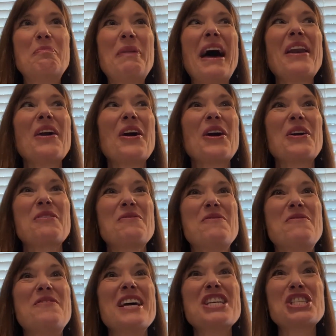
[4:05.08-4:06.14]
better
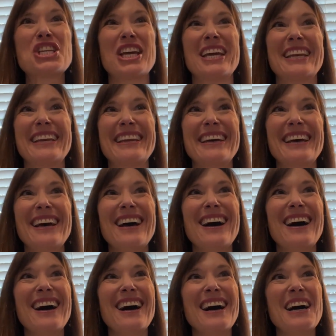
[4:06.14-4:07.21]
vision
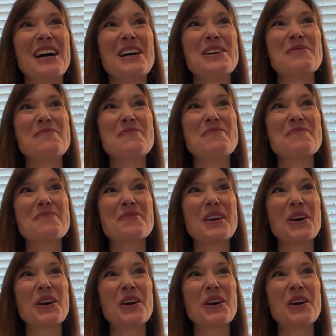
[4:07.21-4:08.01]
um,